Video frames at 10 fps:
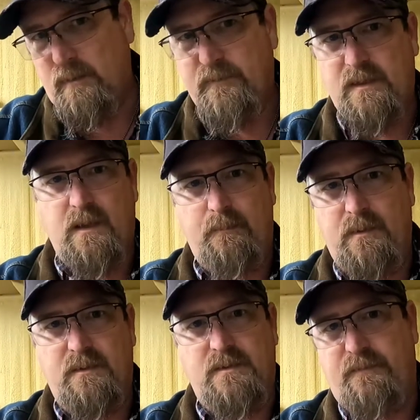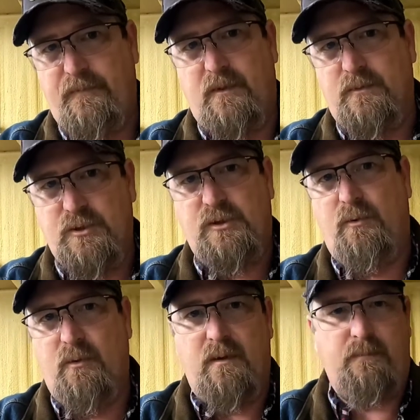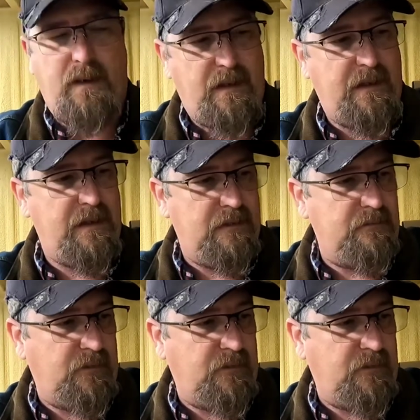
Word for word: of the numbers fall short by at